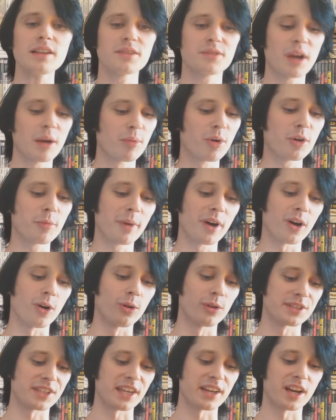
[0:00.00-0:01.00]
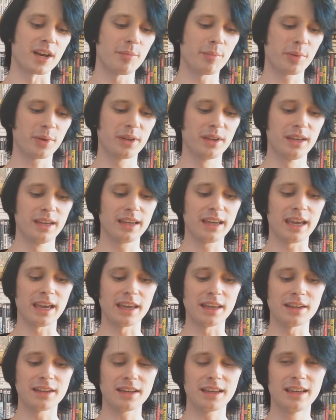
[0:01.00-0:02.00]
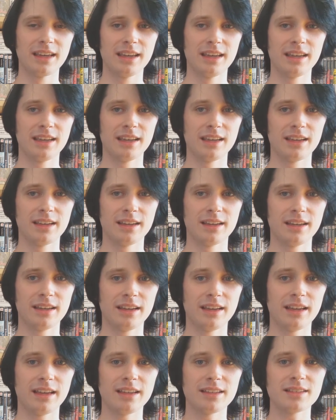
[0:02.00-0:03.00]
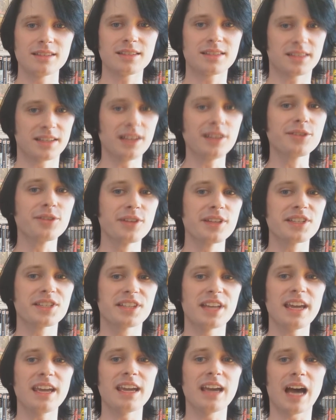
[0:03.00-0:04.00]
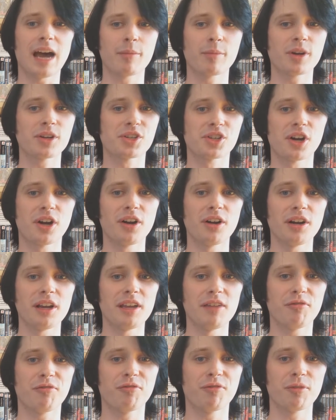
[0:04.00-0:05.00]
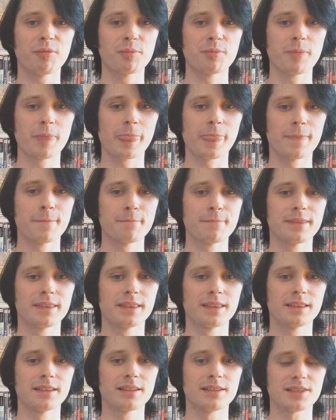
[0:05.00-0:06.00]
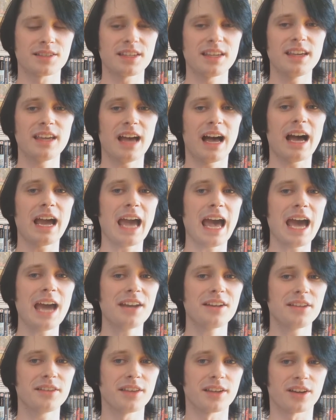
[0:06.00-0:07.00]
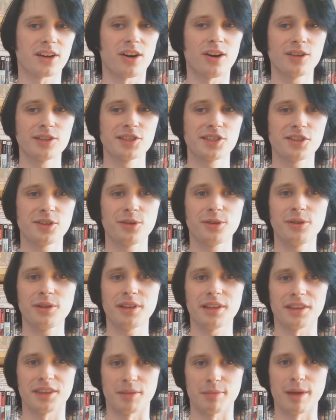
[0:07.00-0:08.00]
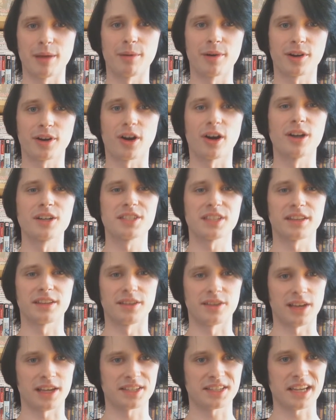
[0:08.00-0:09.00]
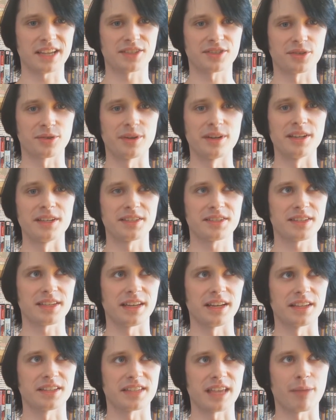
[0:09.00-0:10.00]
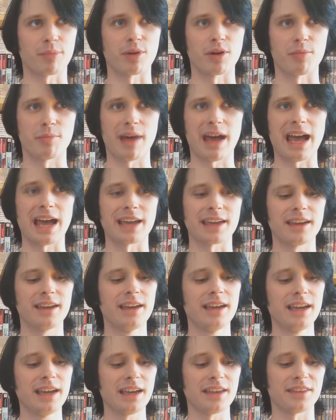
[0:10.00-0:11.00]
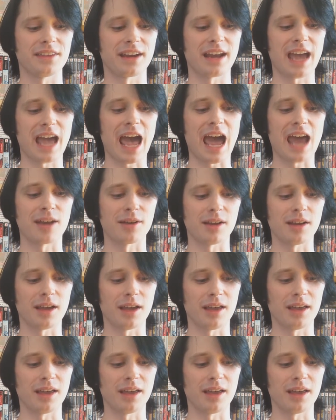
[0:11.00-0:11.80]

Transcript: I brought my whole setup, and still to this day, I'm not sure if. See, I had the console, the memory cards, and the accessories in a separate bag, and then I had